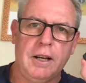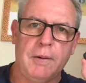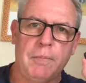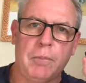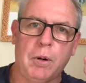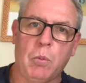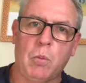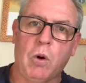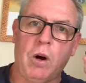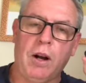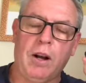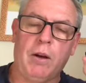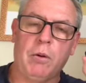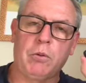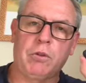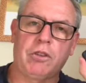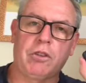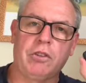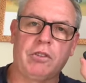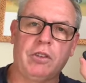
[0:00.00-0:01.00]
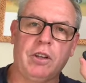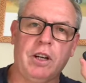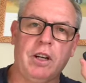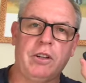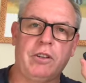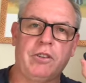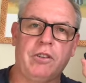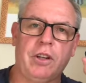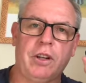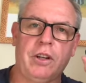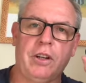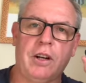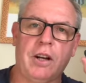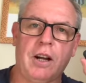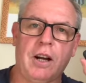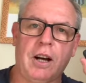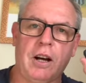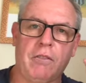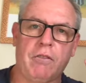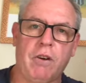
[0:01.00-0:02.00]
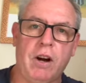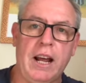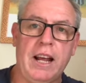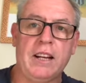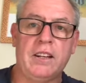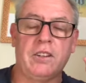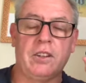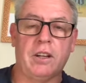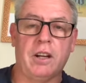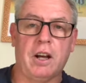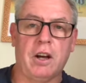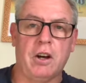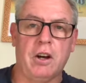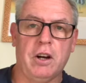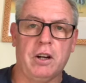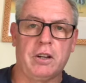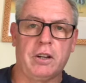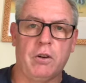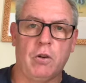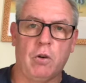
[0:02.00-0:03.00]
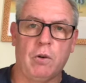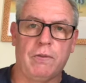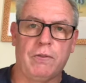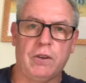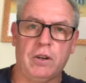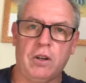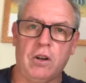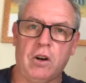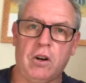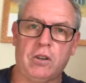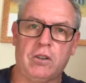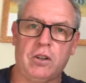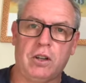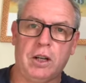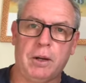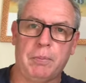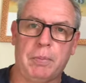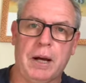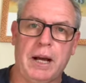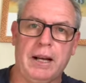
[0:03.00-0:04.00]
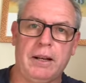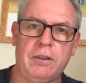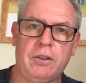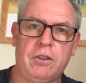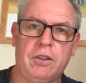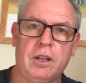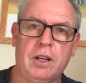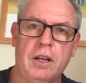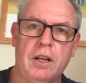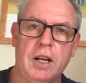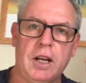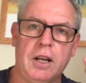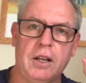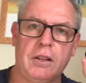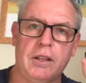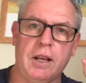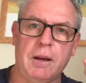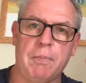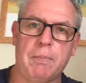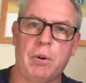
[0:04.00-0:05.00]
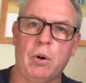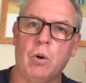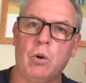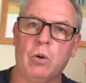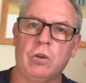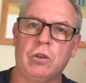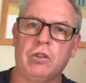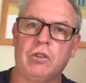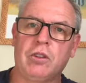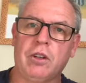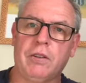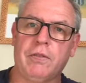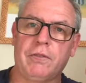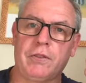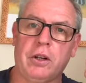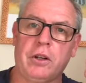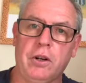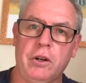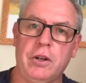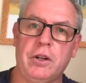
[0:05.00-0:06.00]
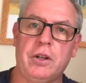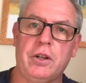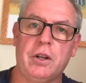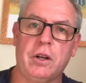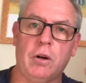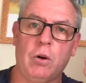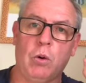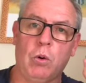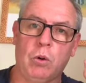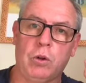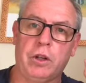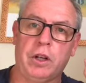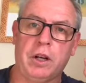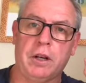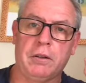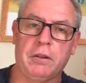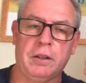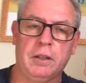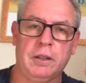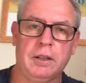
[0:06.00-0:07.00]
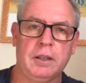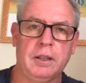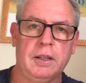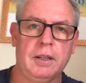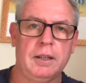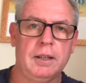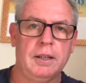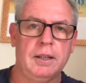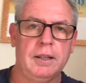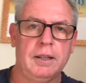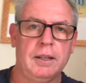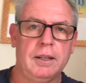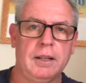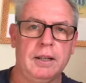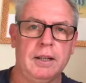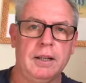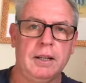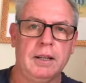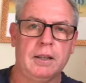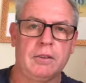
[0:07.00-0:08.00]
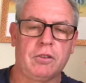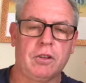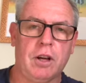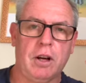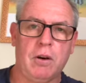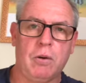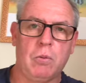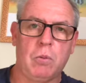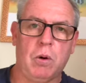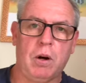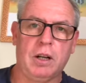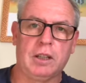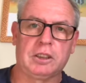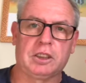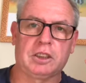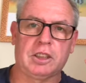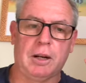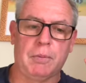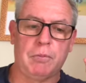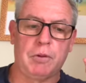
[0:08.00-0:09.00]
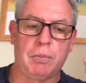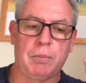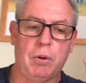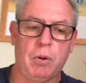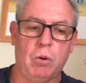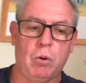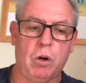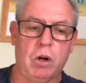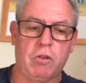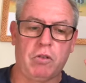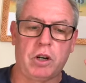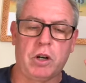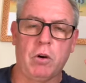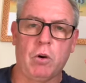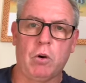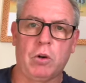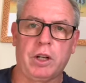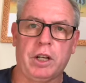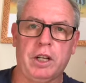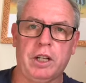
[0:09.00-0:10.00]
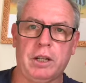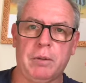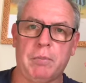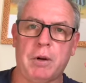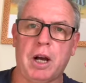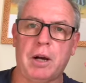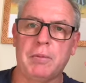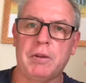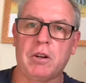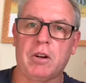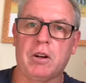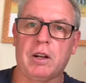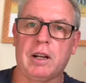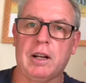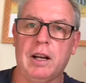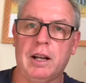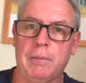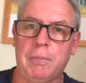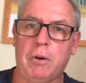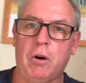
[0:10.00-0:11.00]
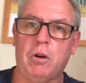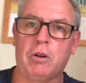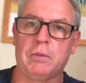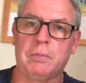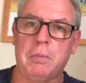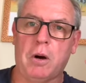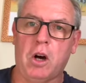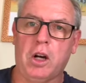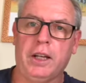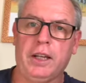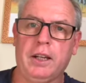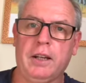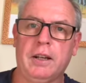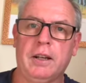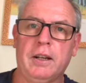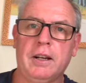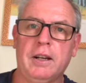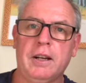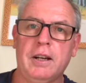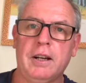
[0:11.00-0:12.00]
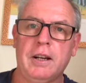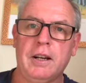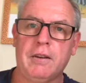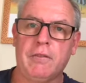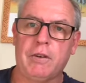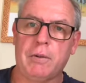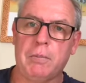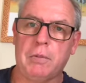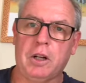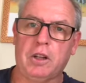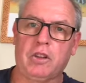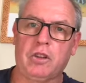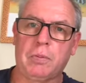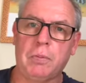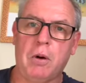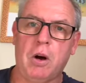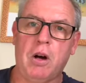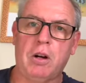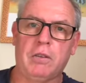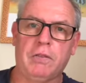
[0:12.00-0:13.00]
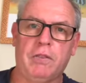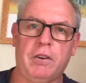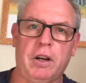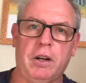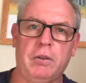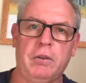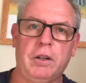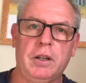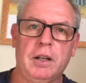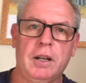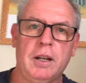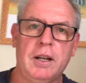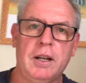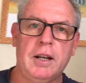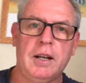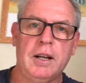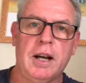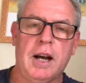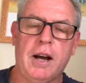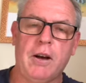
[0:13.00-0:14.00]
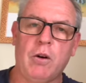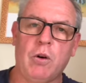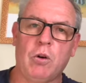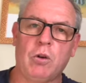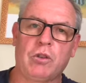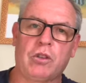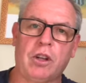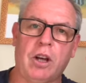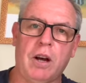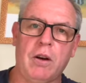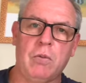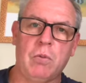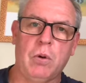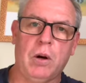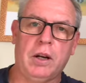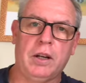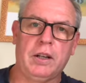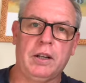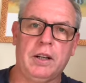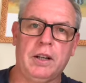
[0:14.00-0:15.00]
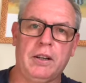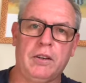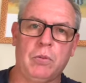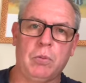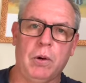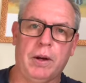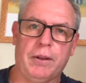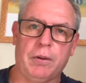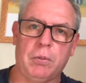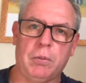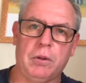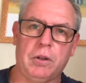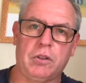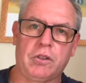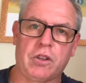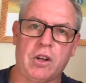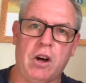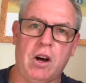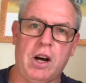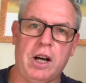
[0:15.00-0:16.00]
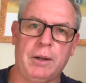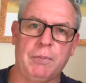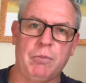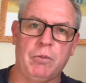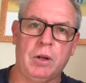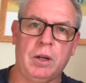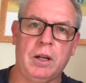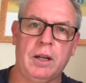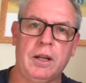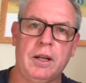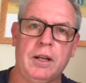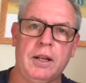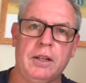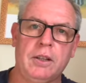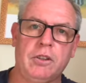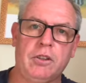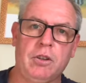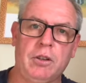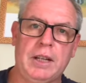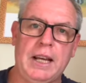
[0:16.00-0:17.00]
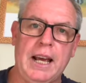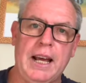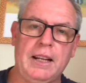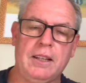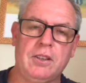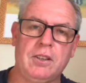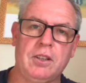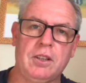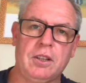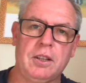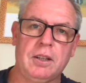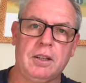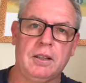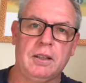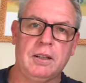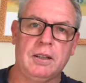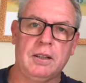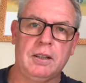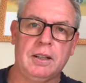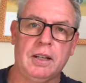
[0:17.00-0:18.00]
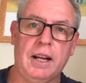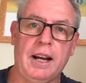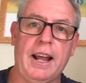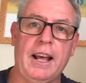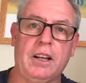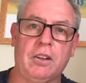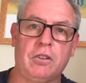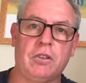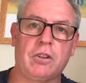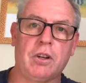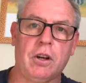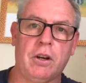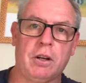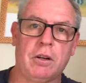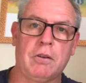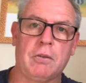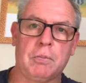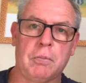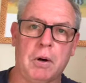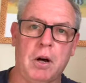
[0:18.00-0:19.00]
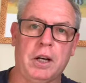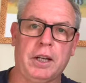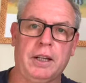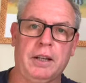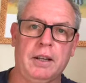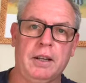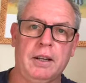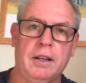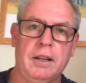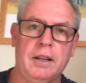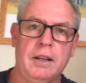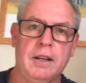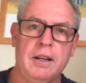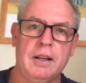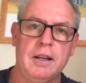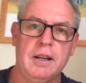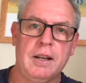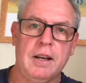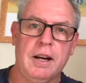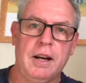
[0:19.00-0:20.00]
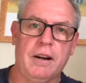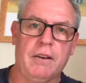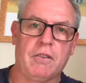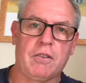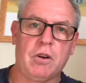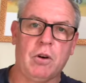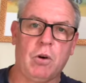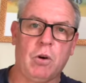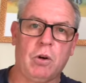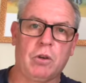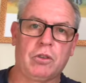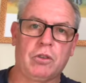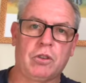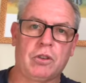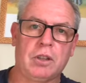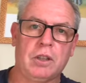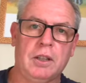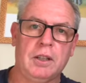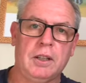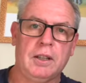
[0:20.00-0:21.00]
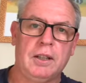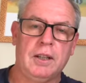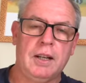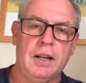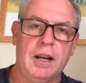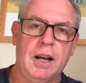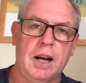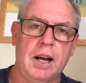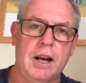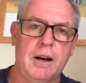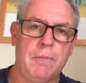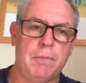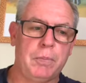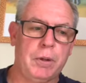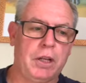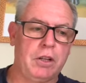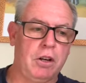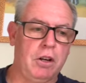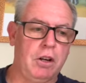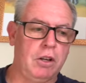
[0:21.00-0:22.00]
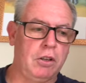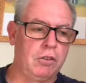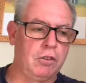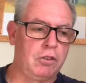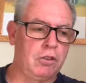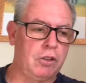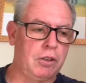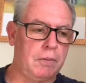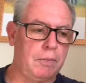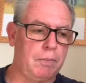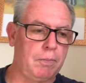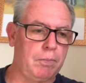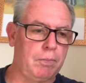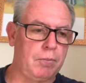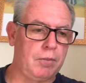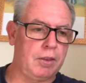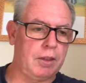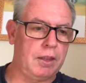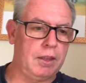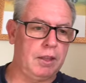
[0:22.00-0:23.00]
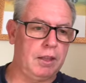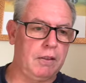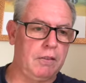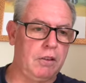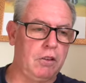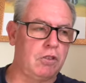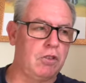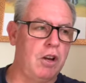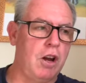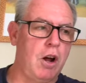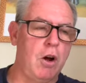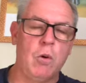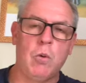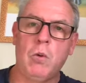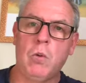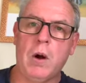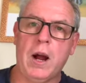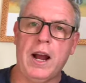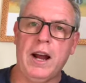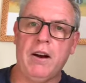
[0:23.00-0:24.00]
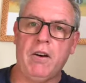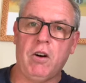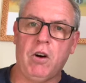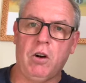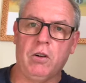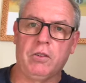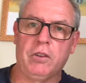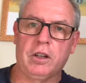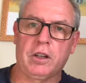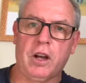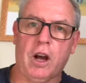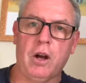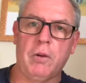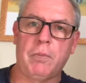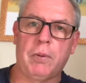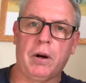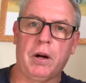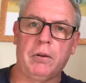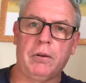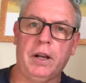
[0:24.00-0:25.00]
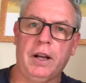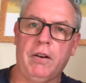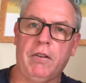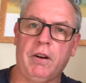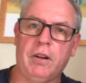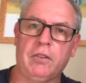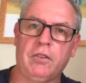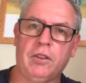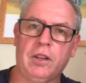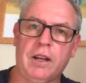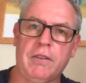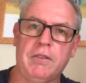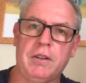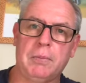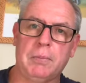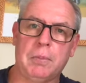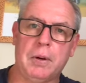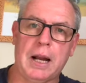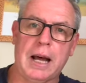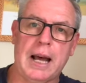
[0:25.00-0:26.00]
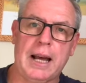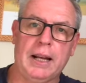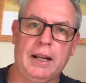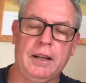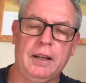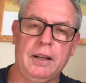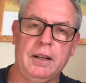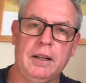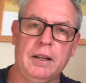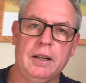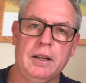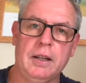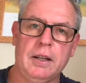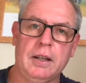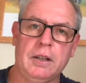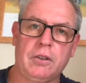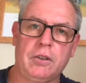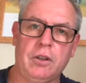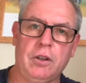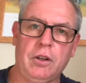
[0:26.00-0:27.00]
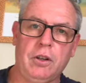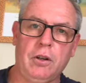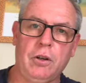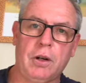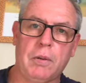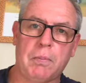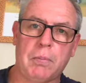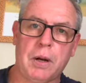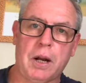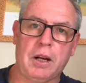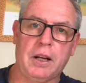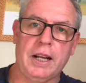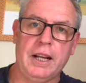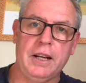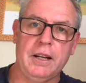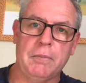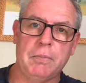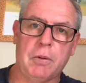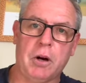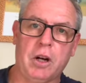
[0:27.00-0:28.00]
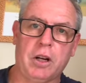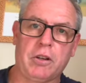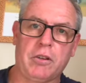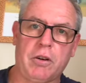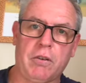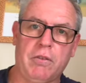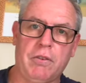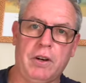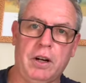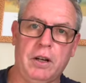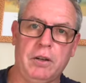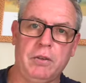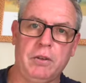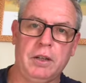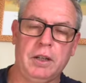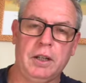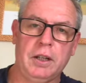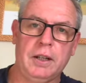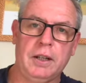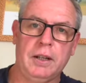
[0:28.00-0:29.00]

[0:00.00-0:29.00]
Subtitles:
but while I was researching, I read and I heard an awful lot about the importance of good audio. So whilst I'm recording at the moment on a clip-on mic from my smartphone, I also wondered whether it was time to get an external mic. And of course, because there's nowhere on the GoPro Hero 7 Black to plug in a microphone,